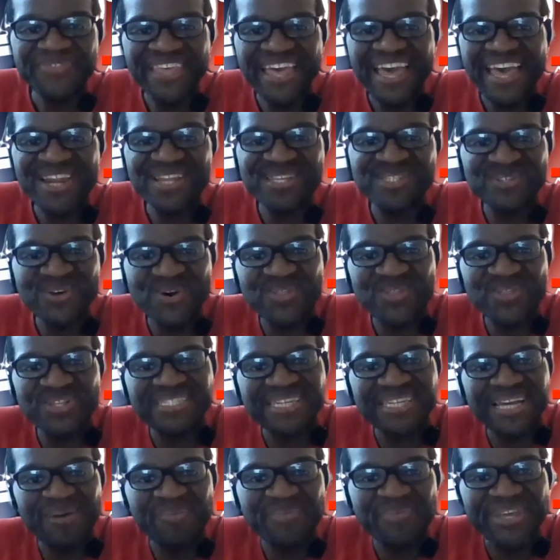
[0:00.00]
That is all the
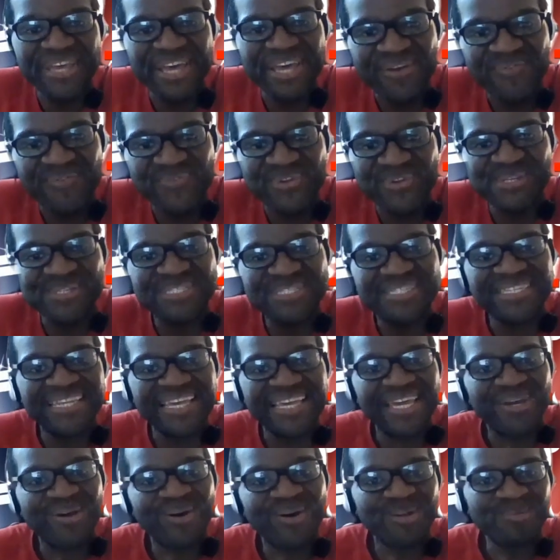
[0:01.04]
time we have for you
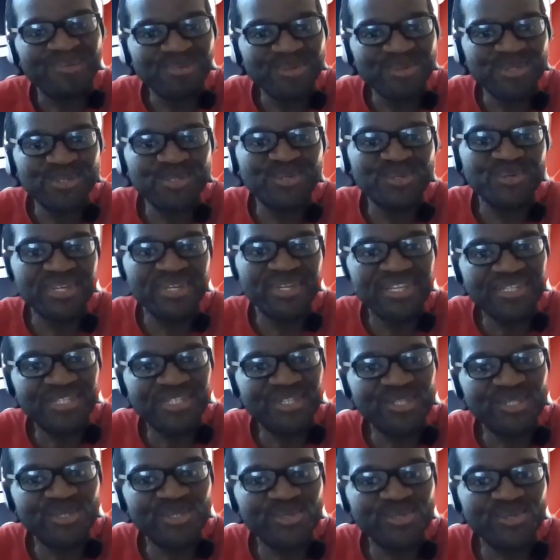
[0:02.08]
today on Musical
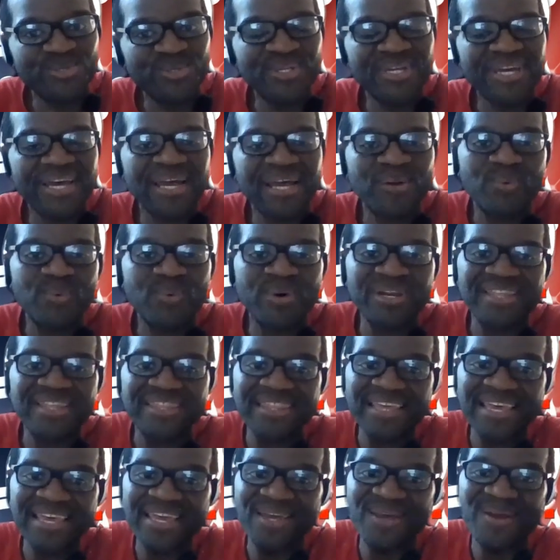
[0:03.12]
Interlude. I want to
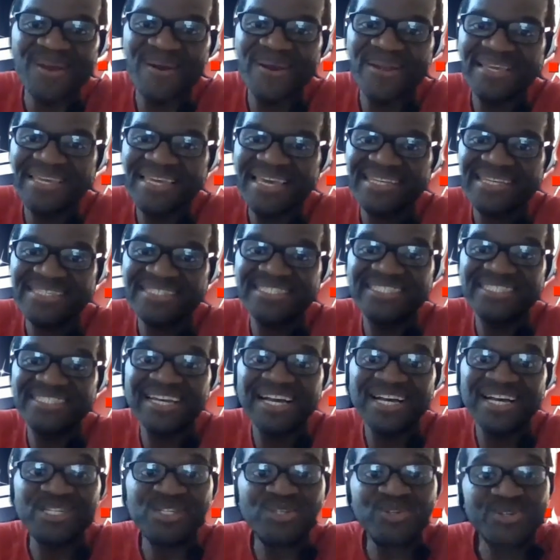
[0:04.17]
thank our guest,
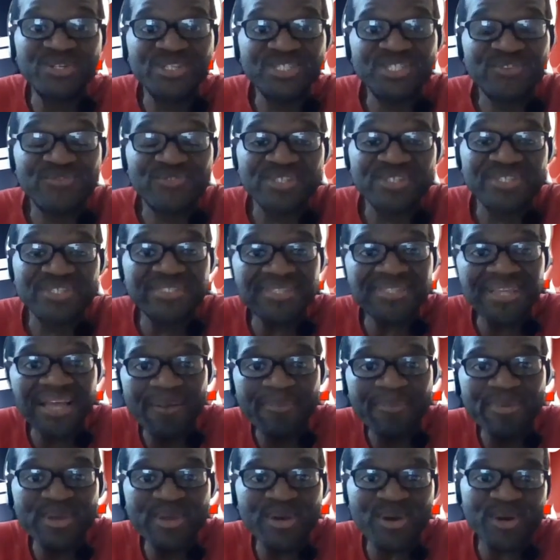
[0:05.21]
John Dorsch, for
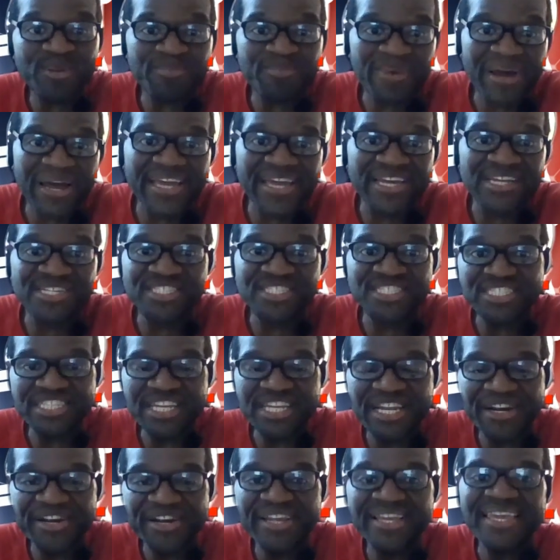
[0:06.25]
stopping on by and
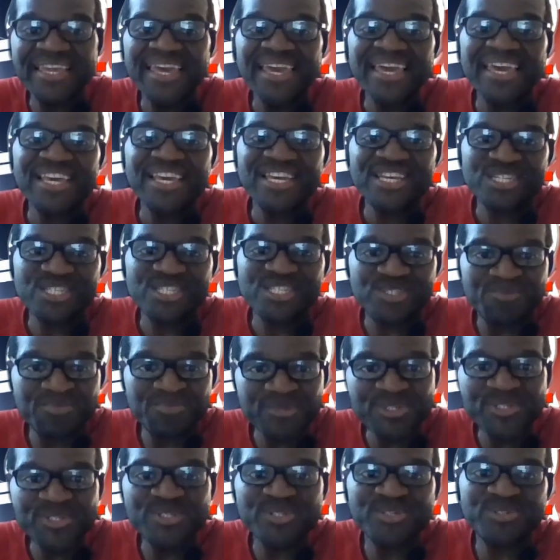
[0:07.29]
sharing his
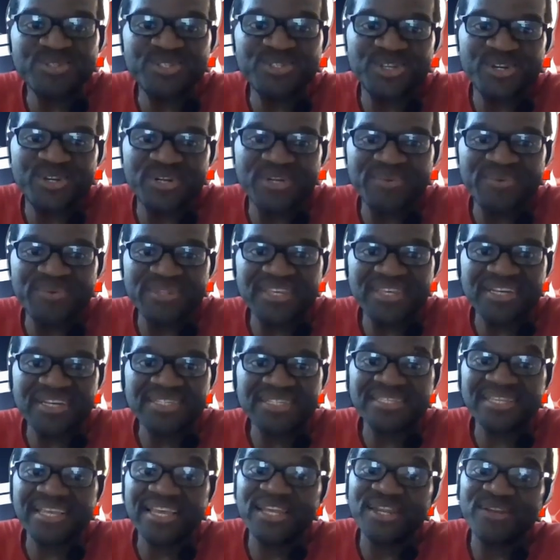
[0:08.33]
musical journey with
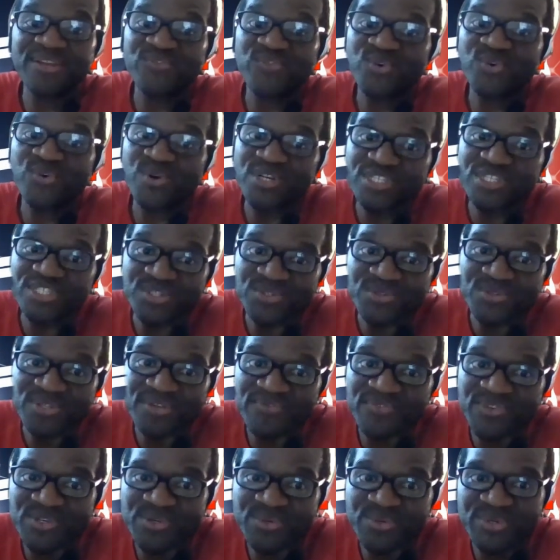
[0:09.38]
us. And of course, you, the
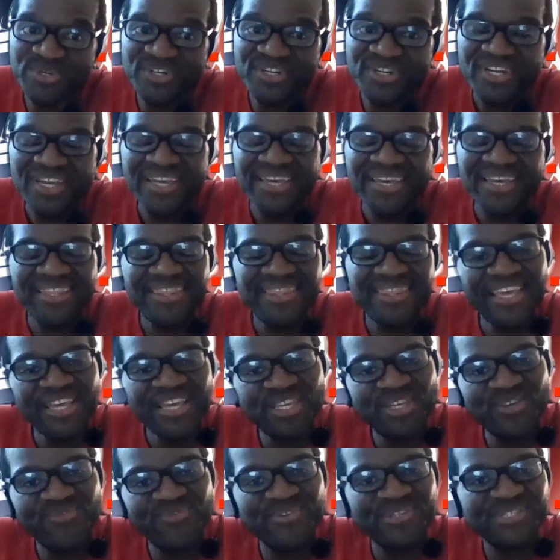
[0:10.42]
viewer,
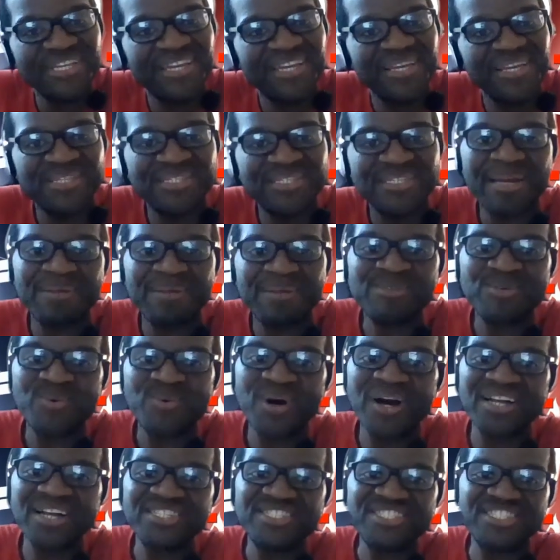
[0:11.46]
thank you for taking the time to
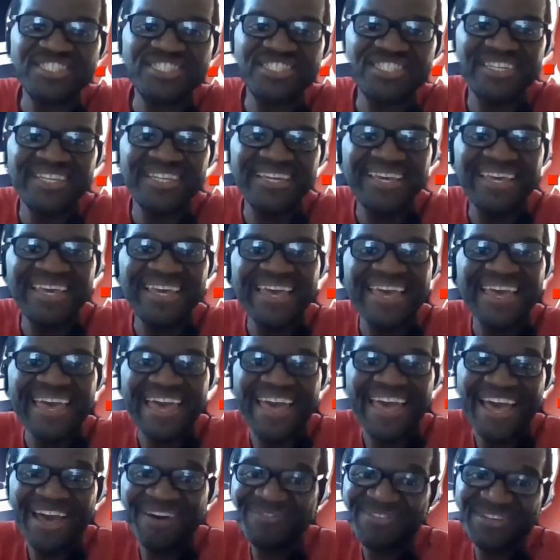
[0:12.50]
watch.
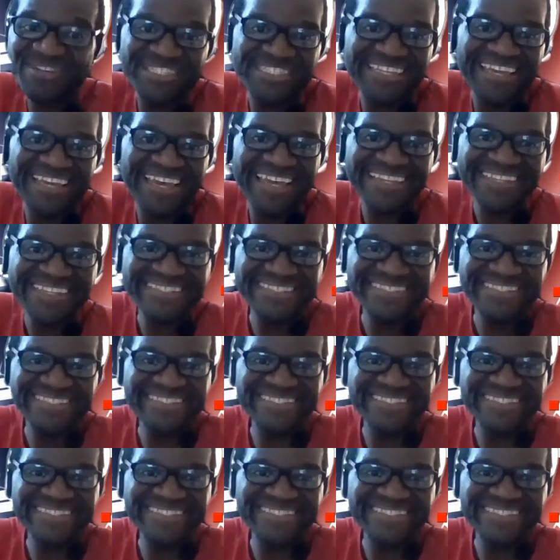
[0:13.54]
Have a good day.